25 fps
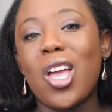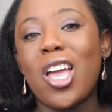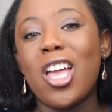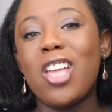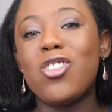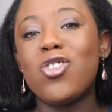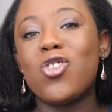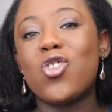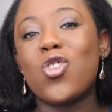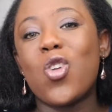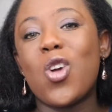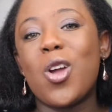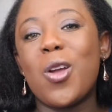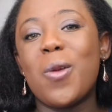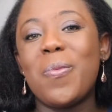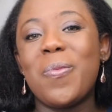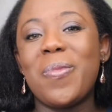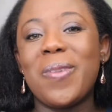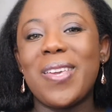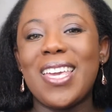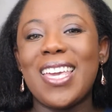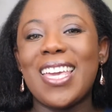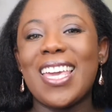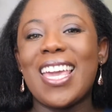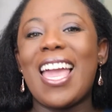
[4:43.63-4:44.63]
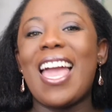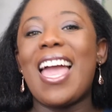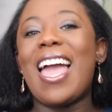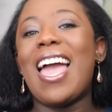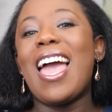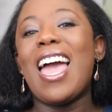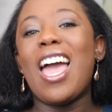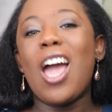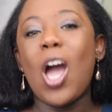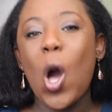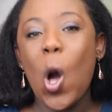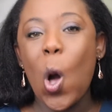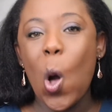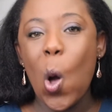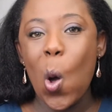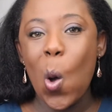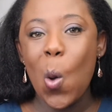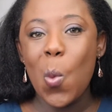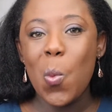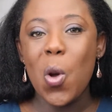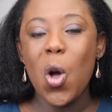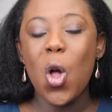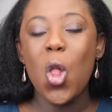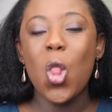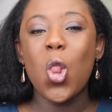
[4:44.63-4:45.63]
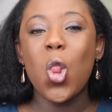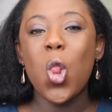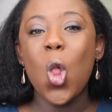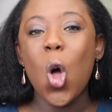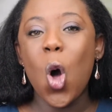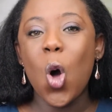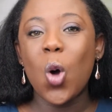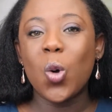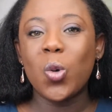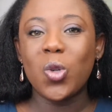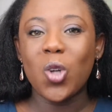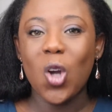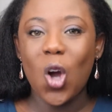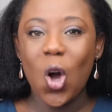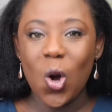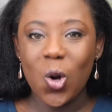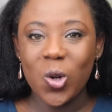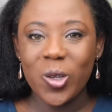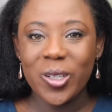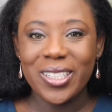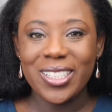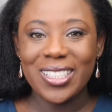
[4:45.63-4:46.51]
enjoy being at home alone all